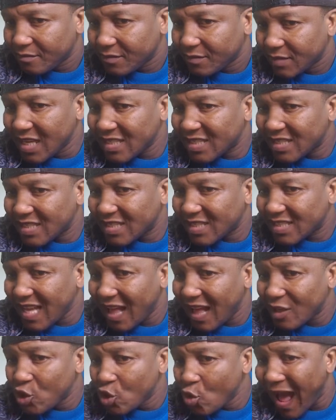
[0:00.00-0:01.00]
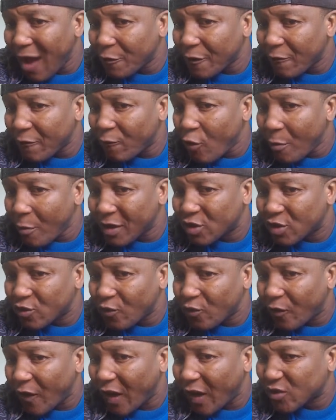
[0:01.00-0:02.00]
This tells you how the format
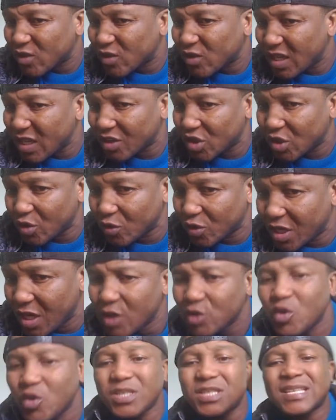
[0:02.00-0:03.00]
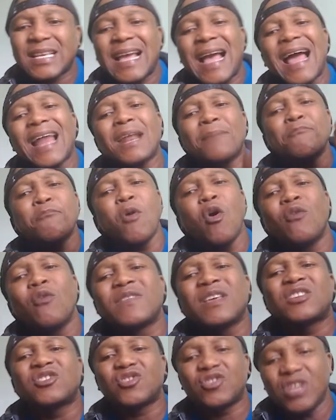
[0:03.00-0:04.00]
of auxiliary solution. So it's kind of
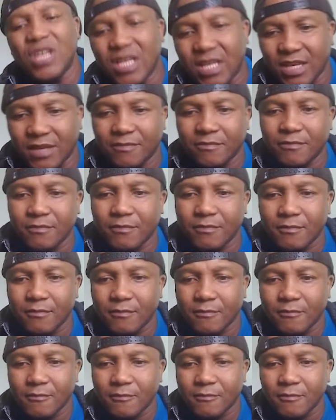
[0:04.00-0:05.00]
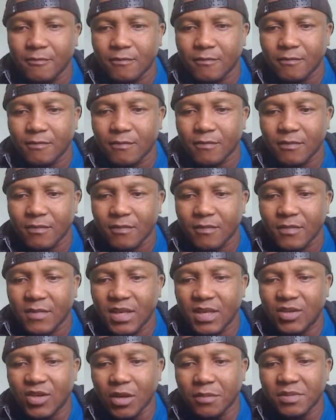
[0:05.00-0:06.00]
more of the trigger.
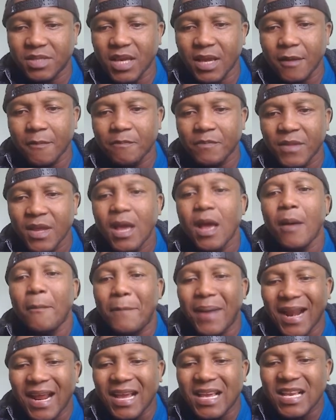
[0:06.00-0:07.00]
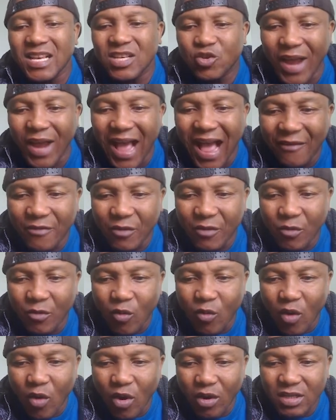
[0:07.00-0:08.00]
You see what I'm saying? but it's going to have a
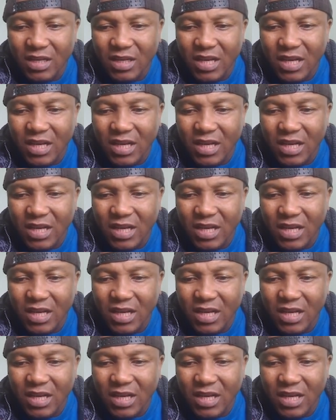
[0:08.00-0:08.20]
what?